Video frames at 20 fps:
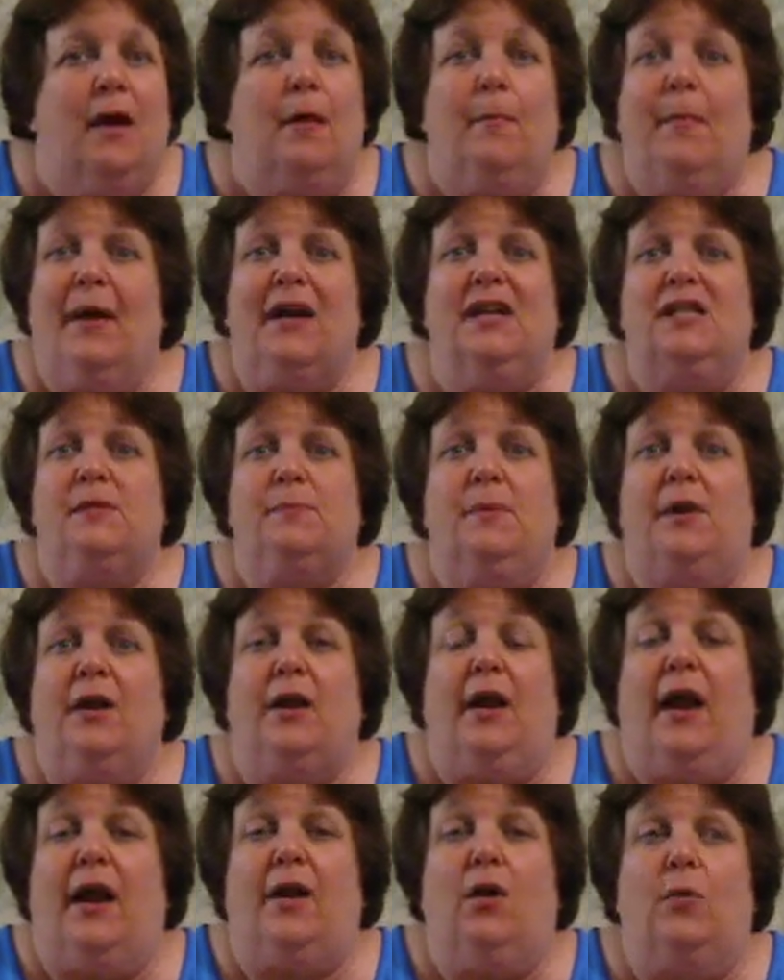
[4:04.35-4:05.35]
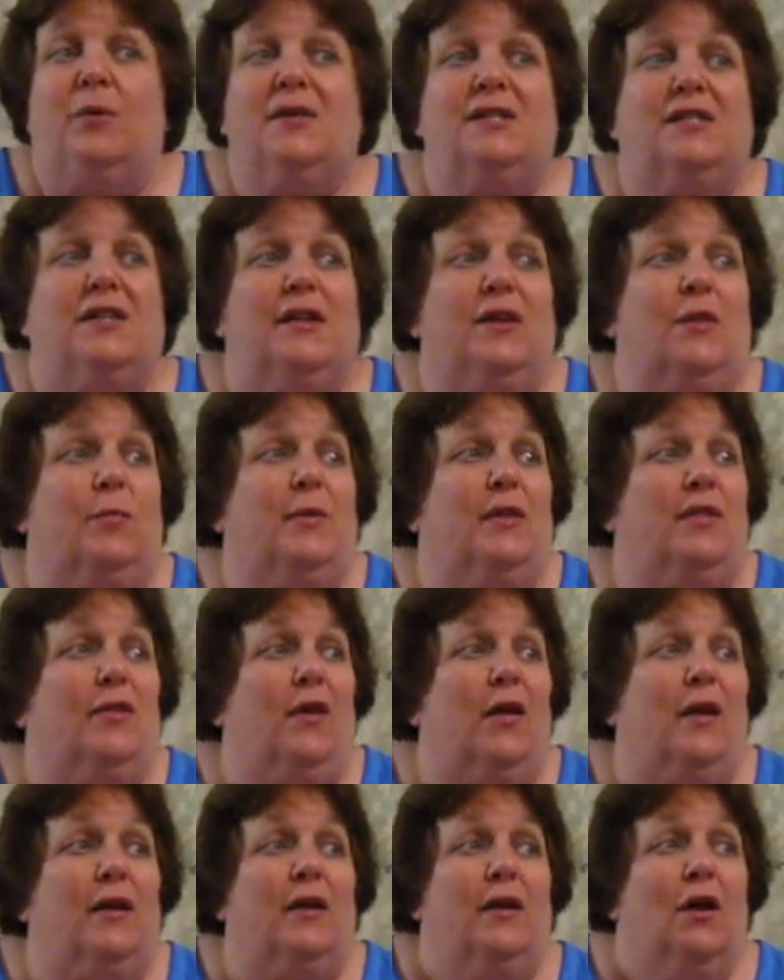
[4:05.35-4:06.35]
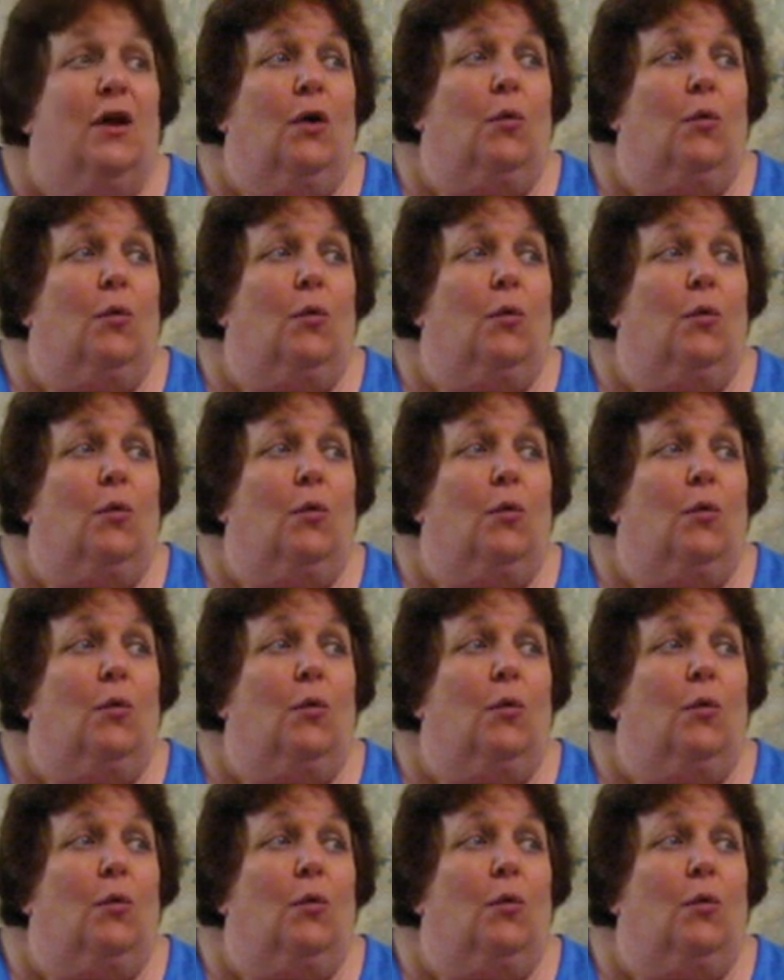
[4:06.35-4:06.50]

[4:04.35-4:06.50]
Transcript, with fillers: My husband and I always did it. We thought,